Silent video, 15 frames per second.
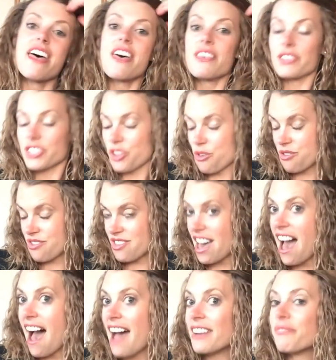So
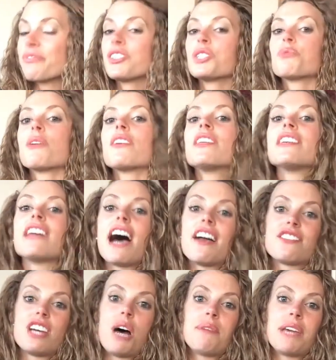that is where the Yacht
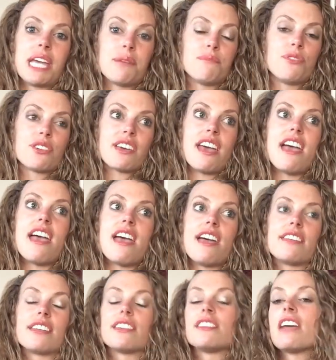Job Handbook
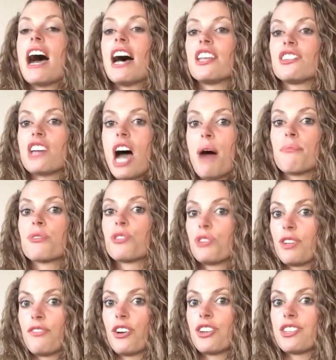and Yacht Job
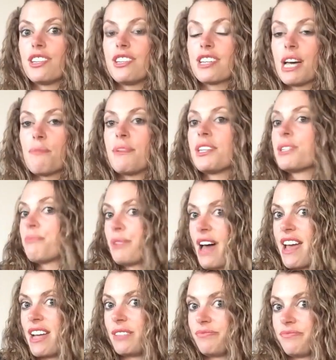University come into
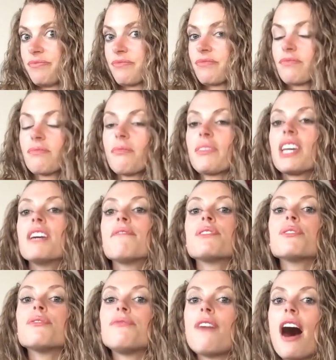play. If you
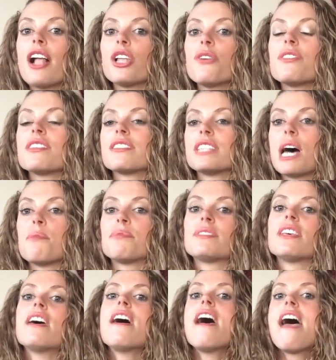follow the steps
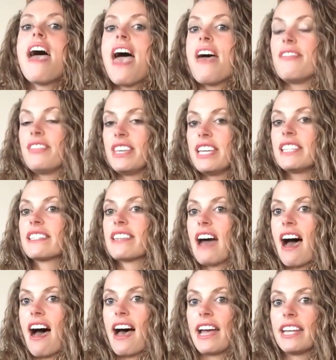in these
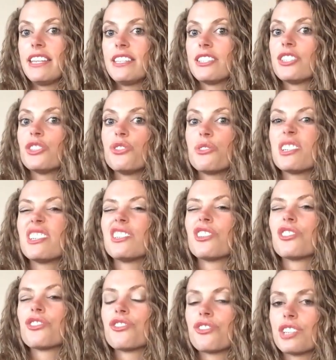guides, you can
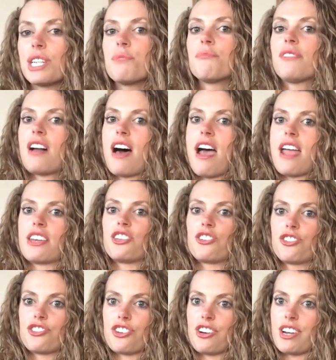streamline your
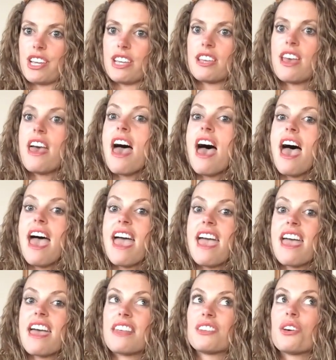journey
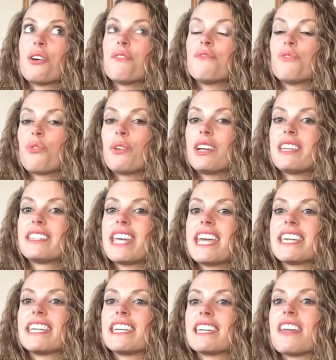and avoid
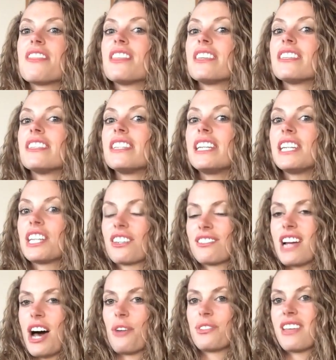taking the scenic
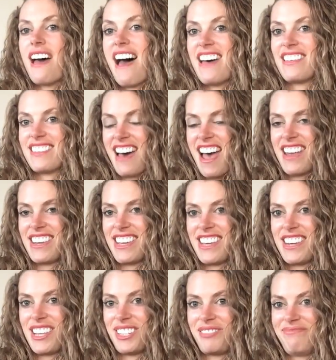route as I
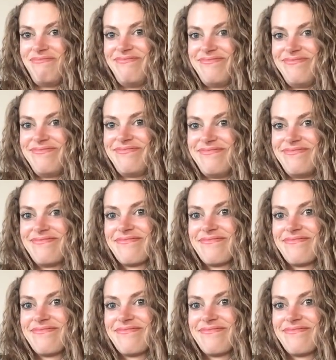did.